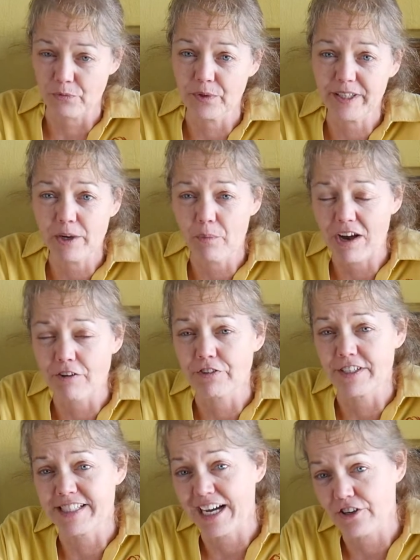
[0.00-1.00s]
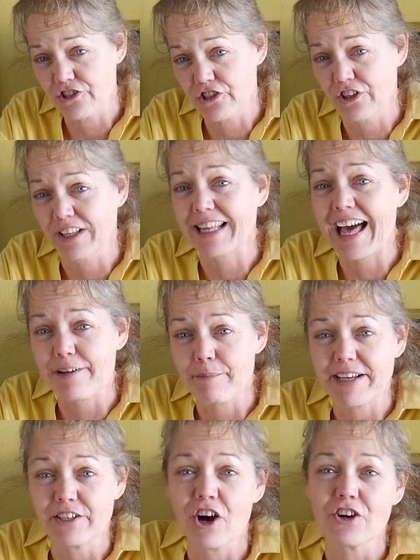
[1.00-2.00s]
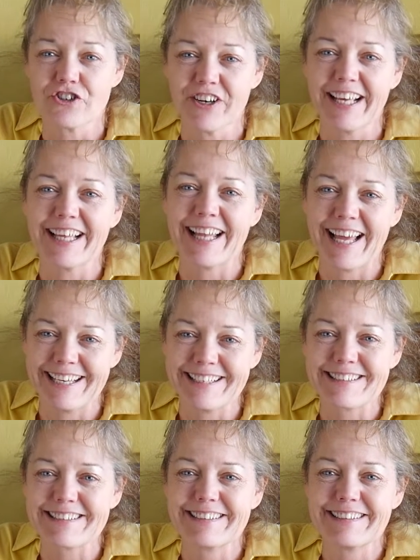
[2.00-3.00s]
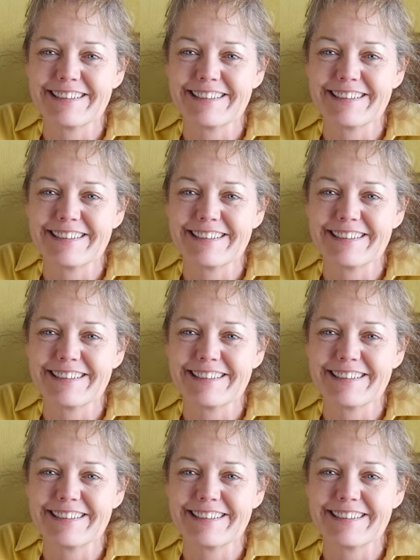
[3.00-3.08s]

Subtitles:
really well for Dexter and a lot of my dog training clients.